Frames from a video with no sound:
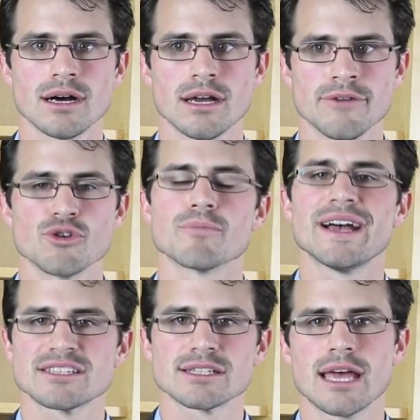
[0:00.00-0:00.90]
if your
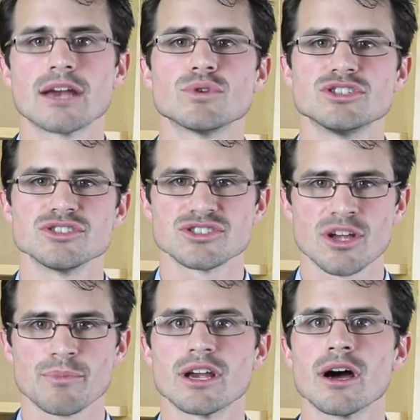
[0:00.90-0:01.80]
best language is
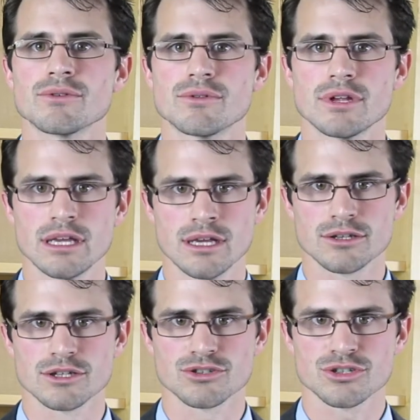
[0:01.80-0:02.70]
something other than
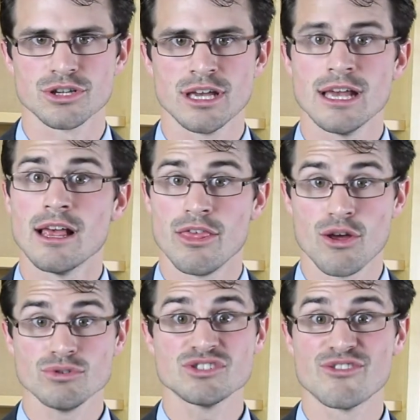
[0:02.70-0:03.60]
English.
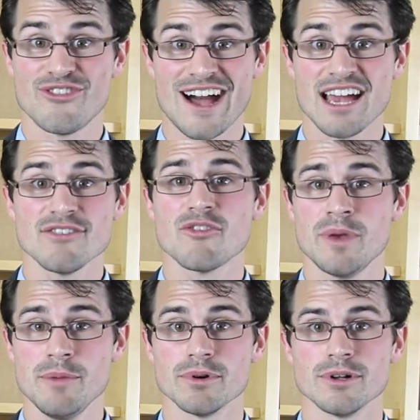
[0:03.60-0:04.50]
Those 5
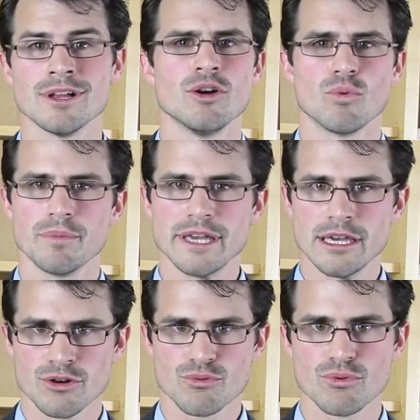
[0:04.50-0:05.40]
people will be
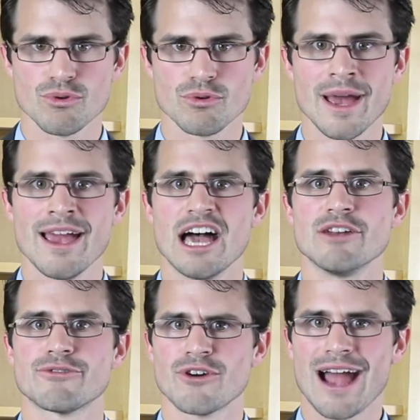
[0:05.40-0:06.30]
in a room,
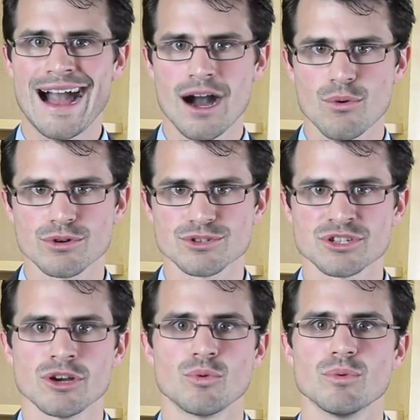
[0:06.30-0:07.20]
and for hours
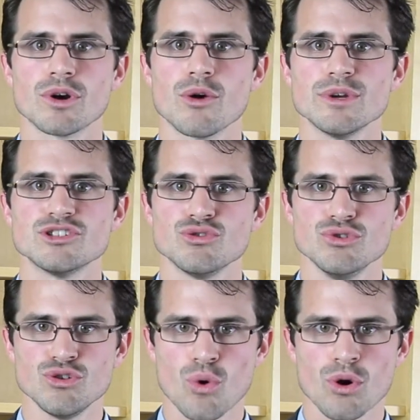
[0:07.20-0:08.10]
we will go into
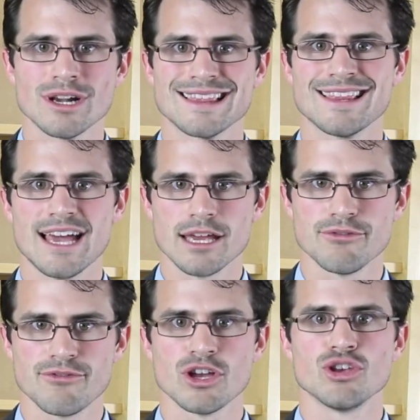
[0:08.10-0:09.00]
your
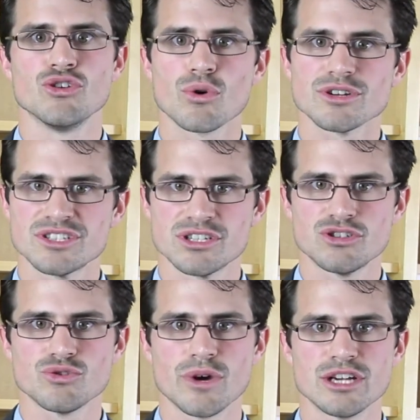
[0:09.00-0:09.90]
life, your
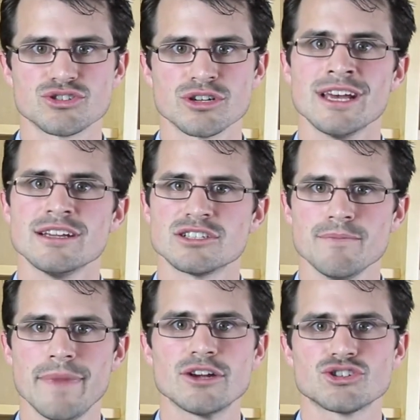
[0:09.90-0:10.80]
situation, to
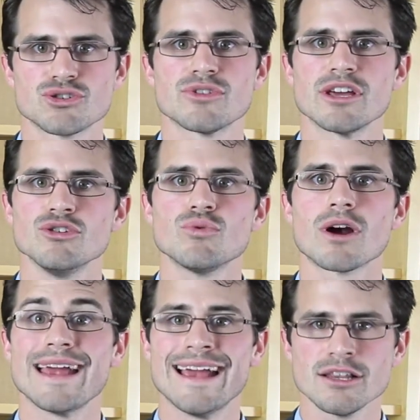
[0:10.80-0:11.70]
make sure that you
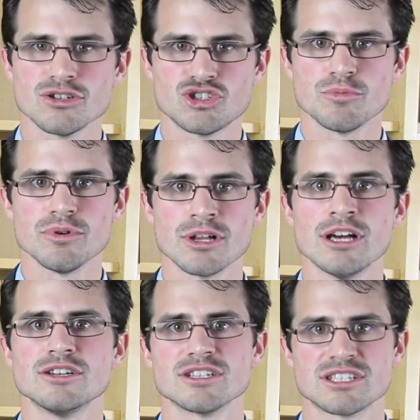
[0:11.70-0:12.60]
are eligible
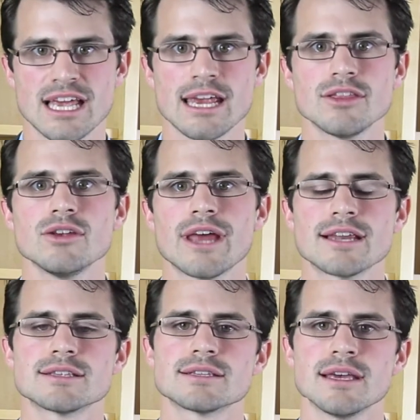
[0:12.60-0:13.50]
to stay in the
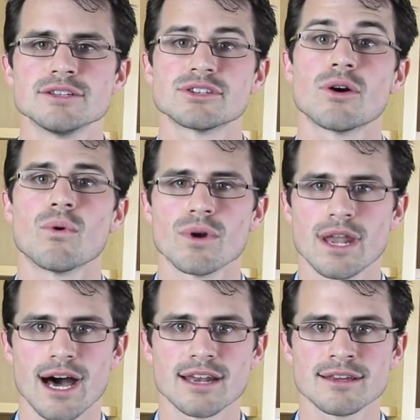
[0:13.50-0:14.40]
United States or
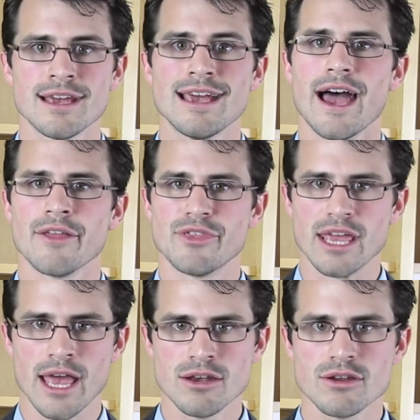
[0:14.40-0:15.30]
not. At the
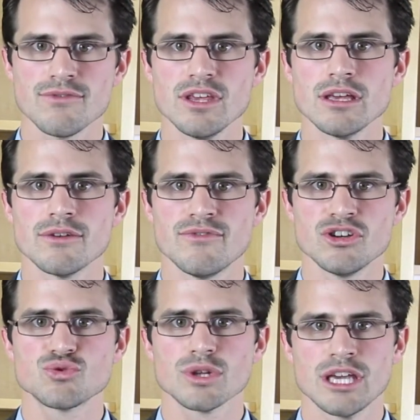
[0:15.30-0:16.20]
end of the
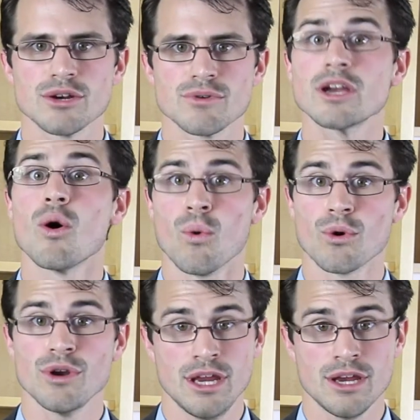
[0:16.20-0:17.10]
individual hearing
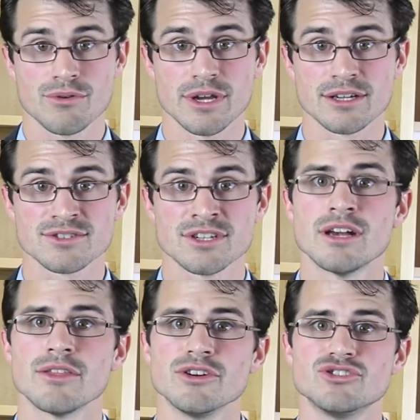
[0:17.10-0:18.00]
or hearings,
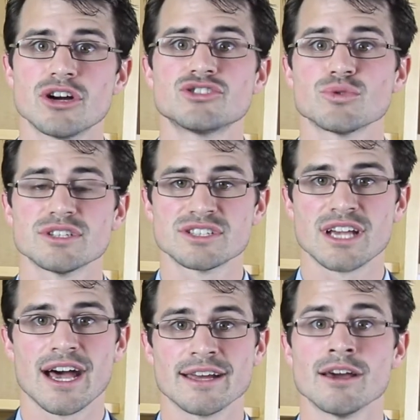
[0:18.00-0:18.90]
the judge will
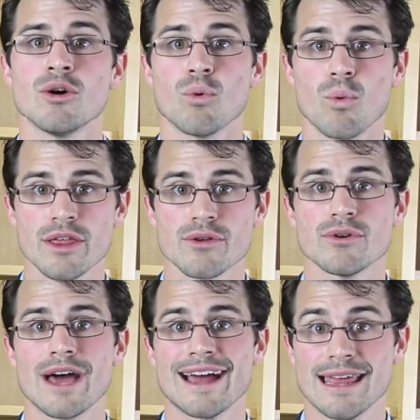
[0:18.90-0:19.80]
decide whether or
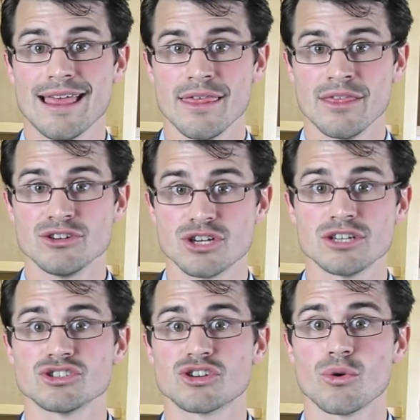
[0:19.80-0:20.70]
not the
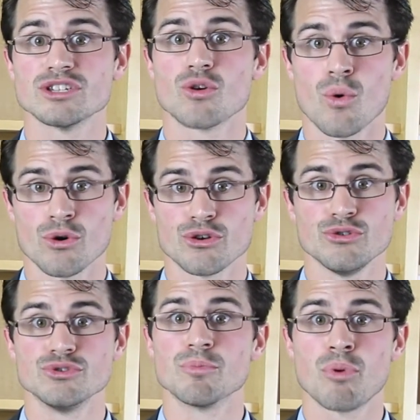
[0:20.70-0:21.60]
judge is going to order you
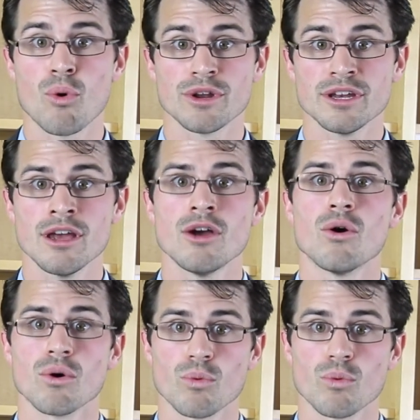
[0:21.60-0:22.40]
deported or